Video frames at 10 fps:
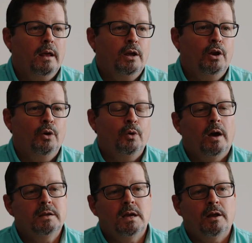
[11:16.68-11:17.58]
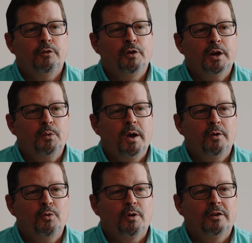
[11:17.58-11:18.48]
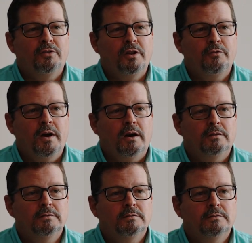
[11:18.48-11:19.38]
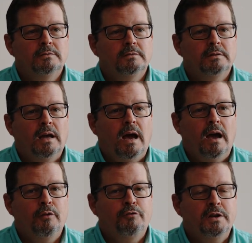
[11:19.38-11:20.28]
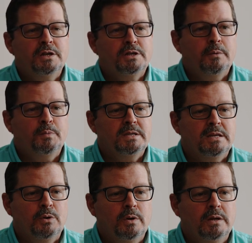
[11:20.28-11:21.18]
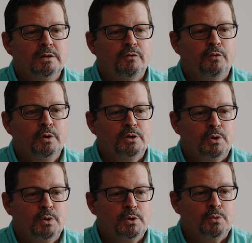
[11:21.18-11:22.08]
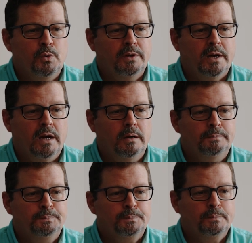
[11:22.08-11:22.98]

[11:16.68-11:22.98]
You know, God's got a funny way of working stuff out. I finished up a series for a church one time.